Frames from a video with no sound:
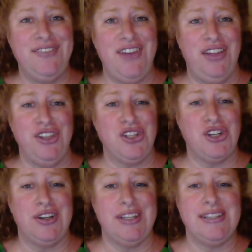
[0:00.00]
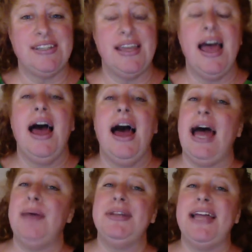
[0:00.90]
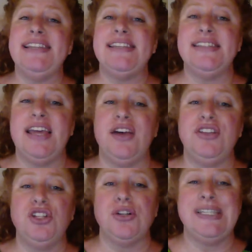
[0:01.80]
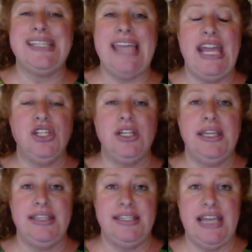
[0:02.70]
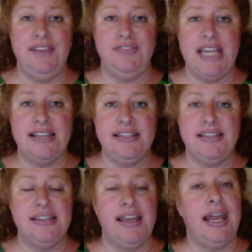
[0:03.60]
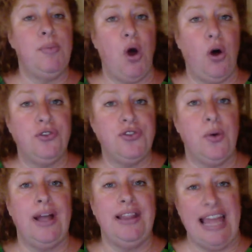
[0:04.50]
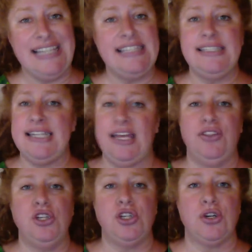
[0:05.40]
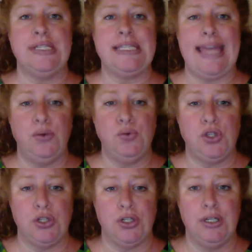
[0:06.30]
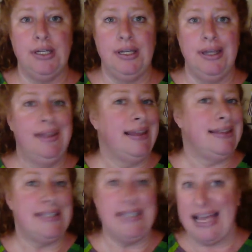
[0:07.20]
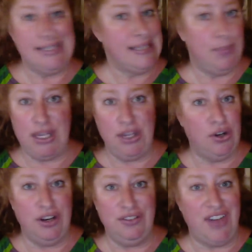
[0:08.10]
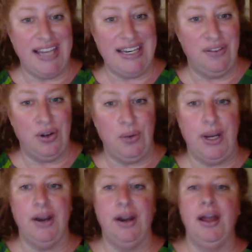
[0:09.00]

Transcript: of Health Insurance. I'm a licensed health insurance agent in the state of Texas, and I'm also a licensed health insurance counselor. That's not something you're going to find everywhere.